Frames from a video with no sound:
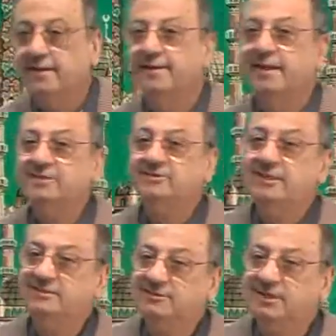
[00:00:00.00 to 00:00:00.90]
Next
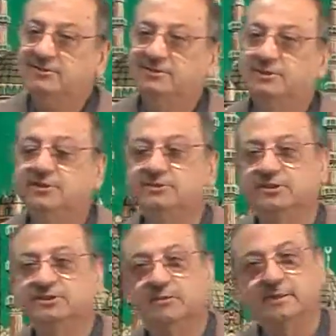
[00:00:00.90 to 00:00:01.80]
sentence,
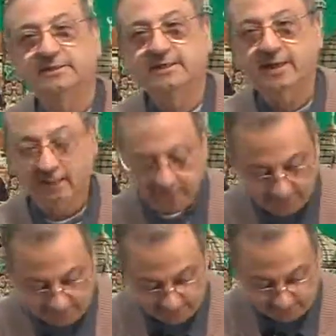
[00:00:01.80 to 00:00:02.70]
Sister Madina,
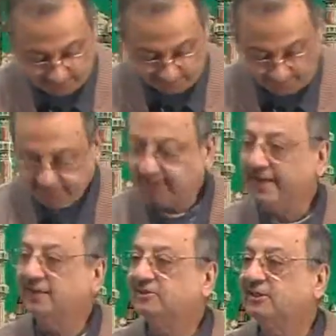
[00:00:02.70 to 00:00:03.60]
look at the
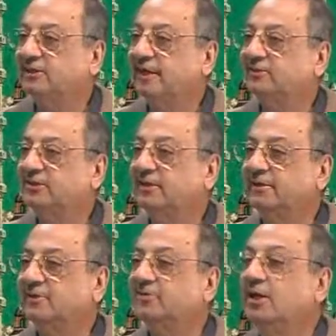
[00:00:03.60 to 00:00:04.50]
next
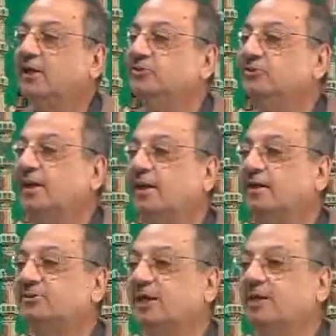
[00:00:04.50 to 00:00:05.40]
sentence.
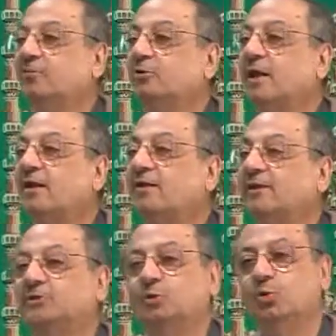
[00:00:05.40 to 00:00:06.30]
Jalasal
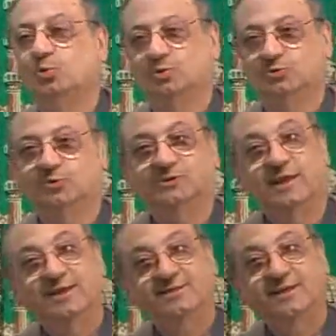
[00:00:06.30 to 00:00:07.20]
mudarrisu. So
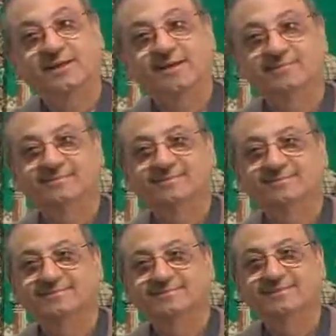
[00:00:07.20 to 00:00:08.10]
jalasa came.
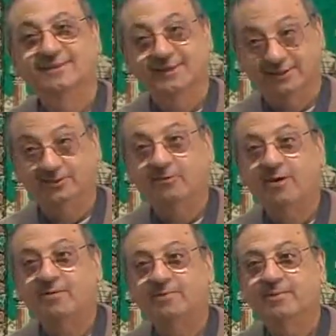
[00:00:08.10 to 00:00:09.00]
Is a
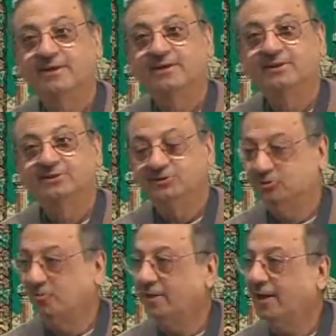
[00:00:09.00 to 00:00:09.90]
verb.
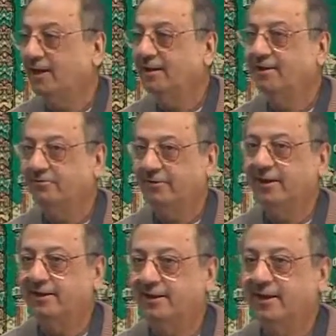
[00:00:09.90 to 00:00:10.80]
Jumla
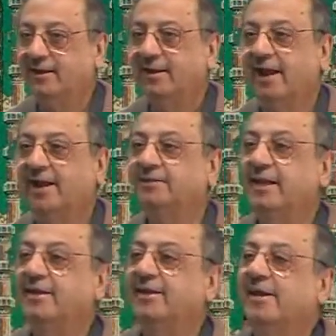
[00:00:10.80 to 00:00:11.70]
fi'liya. And
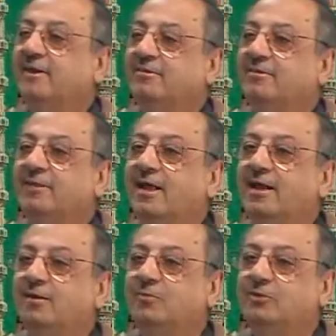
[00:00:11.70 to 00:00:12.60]
then
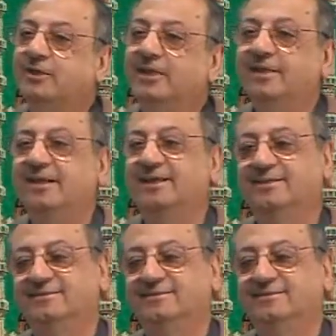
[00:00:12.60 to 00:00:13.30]
indal mudiri.